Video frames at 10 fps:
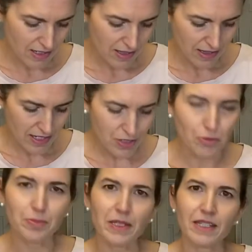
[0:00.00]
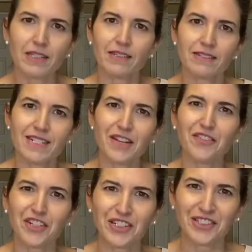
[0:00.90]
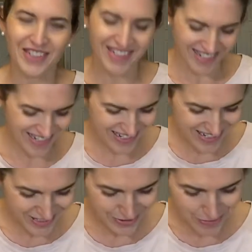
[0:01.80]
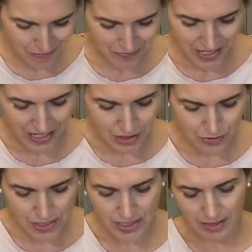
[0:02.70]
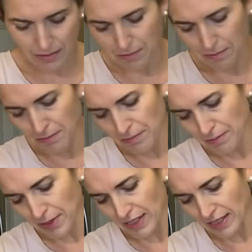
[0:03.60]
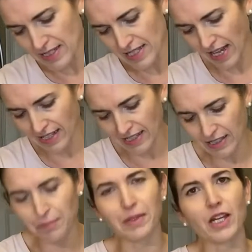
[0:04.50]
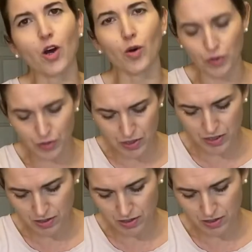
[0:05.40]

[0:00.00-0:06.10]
this will be difficult to do. And use the big setting, the big holes.